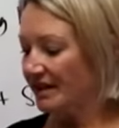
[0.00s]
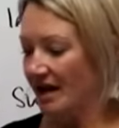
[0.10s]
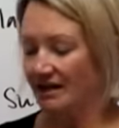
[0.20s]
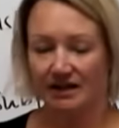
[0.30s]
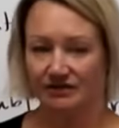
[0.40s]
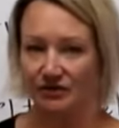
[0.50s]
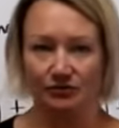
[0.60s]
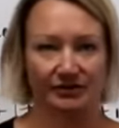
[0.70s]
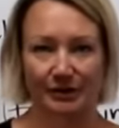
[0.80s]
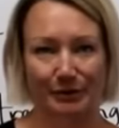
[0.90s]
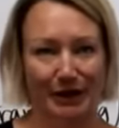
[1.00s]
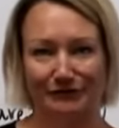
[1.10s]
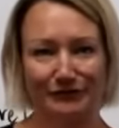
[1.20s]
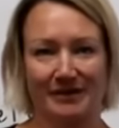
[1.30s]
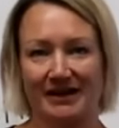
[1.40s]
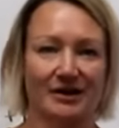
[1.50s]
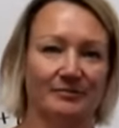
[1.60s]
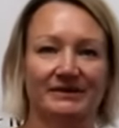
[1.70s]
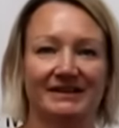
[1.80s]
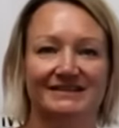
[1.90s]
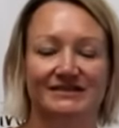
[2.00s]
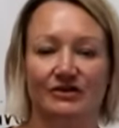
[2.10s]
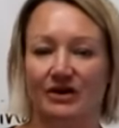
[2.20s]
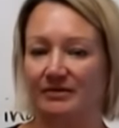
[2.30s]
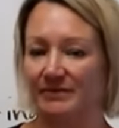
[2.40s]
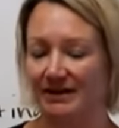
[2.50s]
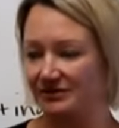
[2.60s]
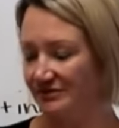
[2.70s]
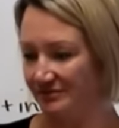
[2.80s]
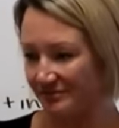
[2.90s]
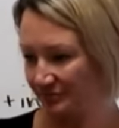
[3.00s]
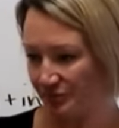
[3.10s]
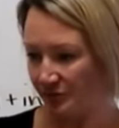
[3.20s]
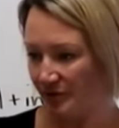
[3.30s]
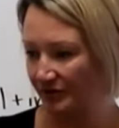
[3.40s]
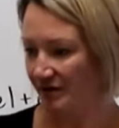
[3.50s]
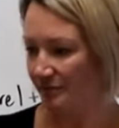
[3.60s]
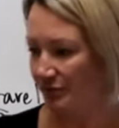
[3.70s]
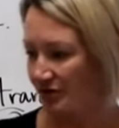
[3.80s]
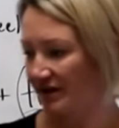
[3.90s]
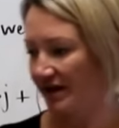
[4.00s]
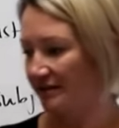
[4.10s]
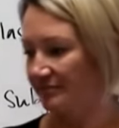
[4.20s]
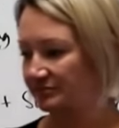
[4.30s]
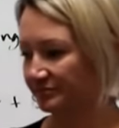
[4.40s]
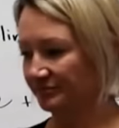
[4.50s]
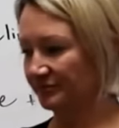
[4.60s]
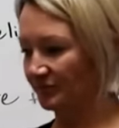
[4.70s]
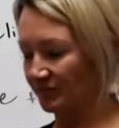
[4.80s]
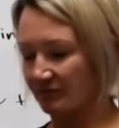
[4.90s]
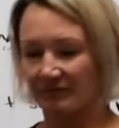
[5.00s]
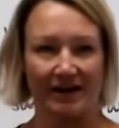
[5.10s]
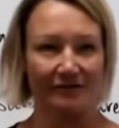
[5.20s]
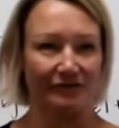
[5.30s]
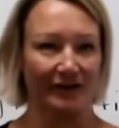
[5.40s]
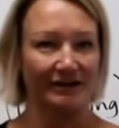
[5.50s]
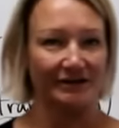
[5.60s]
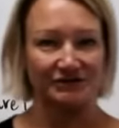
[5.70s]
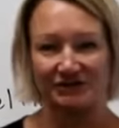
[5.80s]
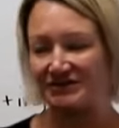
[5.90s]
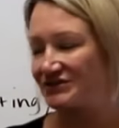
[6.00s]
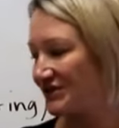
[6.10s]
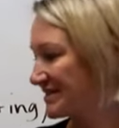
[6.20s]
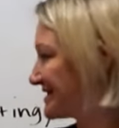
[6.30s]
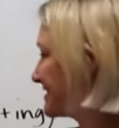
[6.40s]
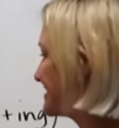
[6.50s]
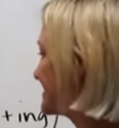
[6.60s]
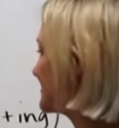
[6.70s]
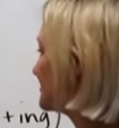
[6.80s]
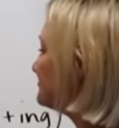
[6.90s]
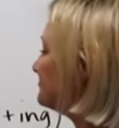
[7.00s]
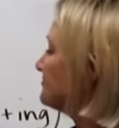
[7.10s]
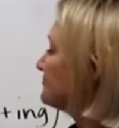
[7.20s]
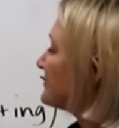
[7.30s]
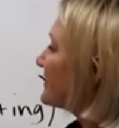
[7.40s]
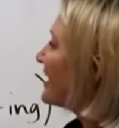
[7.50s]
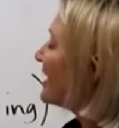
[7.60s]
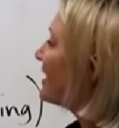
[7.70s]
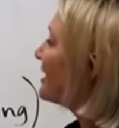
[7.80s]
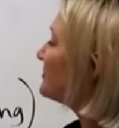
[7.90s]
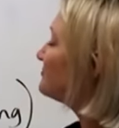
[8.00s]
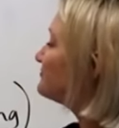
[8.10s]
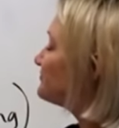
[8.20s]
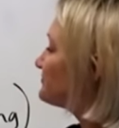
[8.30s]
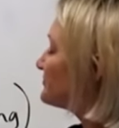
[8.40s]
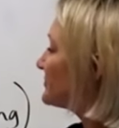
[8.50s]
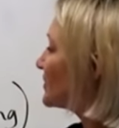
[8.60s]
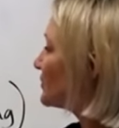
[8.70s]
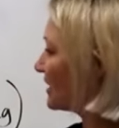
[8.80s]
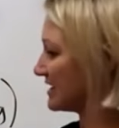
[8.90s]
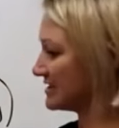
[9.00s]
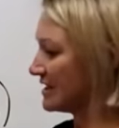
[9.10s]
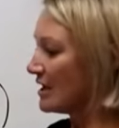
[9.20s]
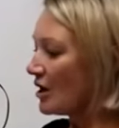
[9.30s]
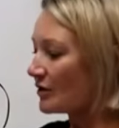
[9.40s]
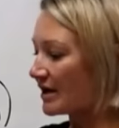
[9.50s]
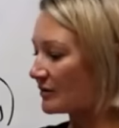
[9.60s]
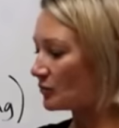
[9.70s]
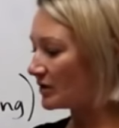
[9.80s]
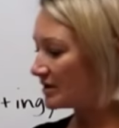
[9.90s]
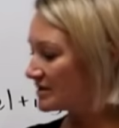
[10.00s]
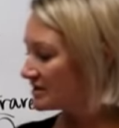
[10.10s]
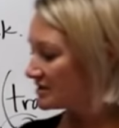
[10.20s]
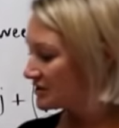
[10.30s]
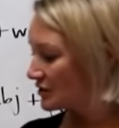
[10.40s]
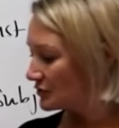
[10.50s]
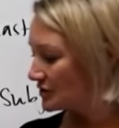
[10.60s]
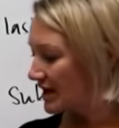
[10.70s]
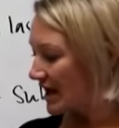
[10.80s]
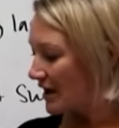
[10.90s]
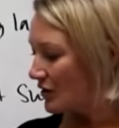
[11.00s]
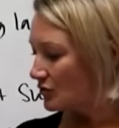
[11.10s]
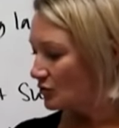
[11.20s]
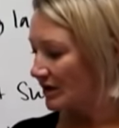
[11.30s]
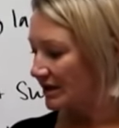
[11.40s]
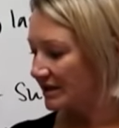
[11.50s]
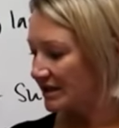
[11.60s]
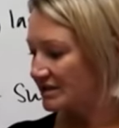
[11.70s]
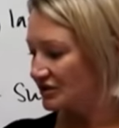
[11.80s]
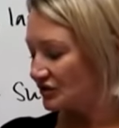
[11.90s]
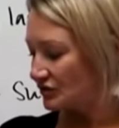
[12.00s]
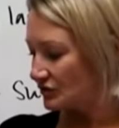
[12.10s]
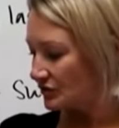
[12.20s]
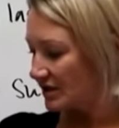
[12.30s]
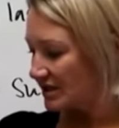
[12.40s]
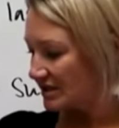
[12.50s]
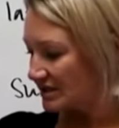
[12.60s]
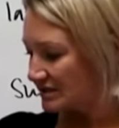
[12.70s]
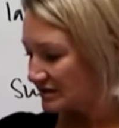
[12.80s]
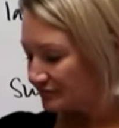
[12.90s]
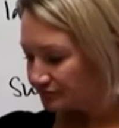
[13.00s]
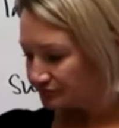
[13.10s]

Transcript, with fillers: I, I don't get paid from that company, so I'm not promoting a book that I have financial interest in. So, um, great. Okay. What, so now what I'd like to do is,